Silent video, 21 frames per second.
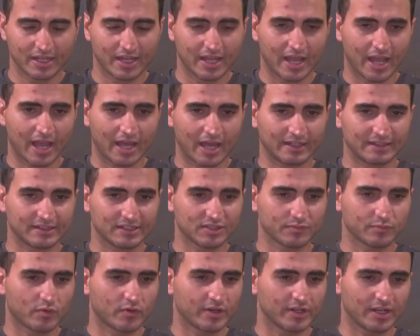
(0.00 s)
And at this
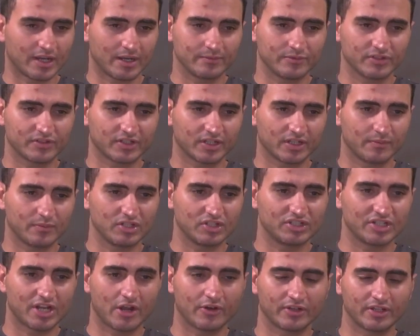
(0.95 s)
point, I'm just going to be
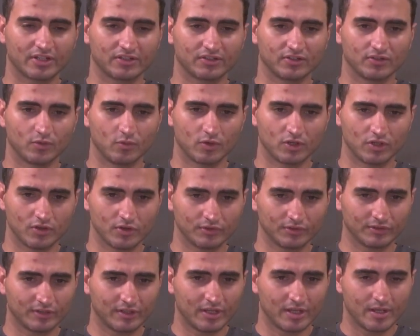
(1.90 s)
shouting it to the world
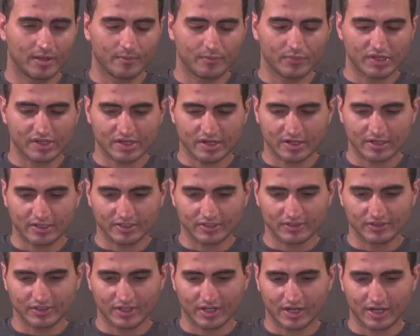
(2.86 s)

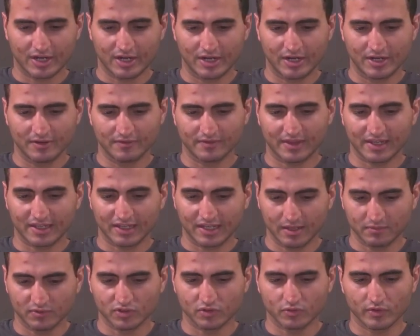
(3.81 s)
because they
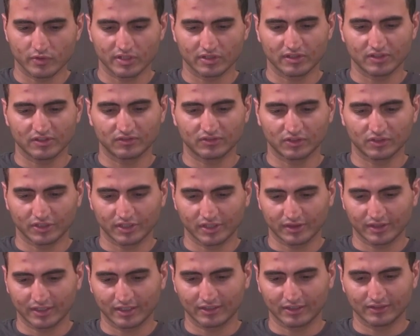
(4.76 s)
keep doing these dirty
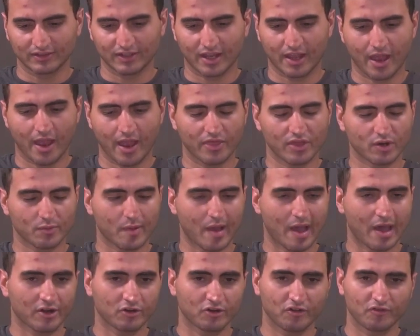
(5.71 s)
things and their
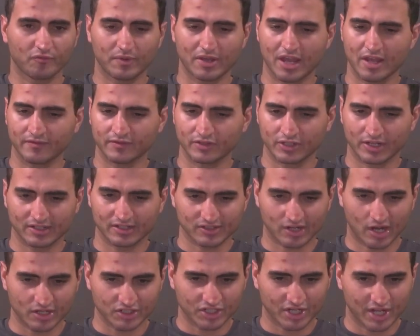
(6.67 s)
pattern of behavior has
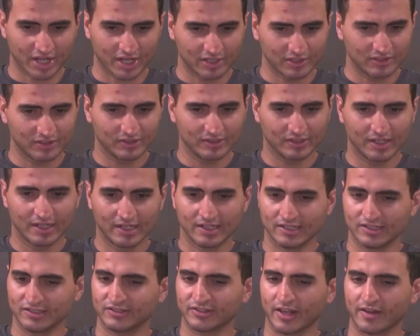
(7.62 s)
not changed.
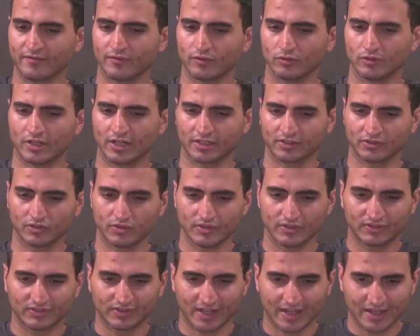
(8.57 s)
Saif ul Haq to this
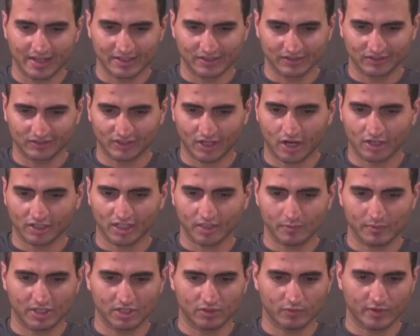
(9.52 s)
day is stalking
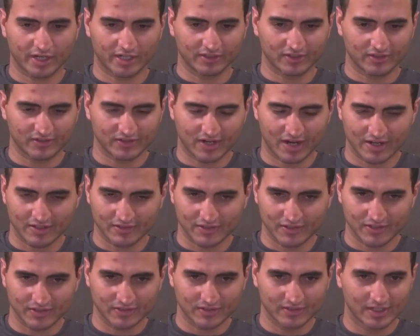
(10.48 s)
me and wearing
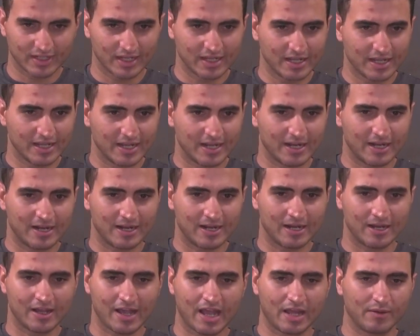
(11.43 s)
disguises
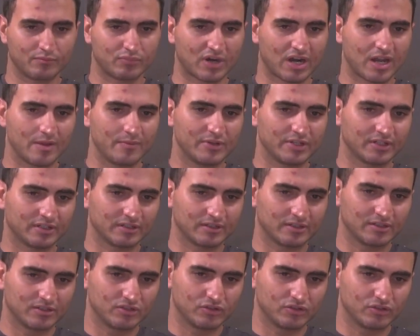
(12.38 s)
and bribing,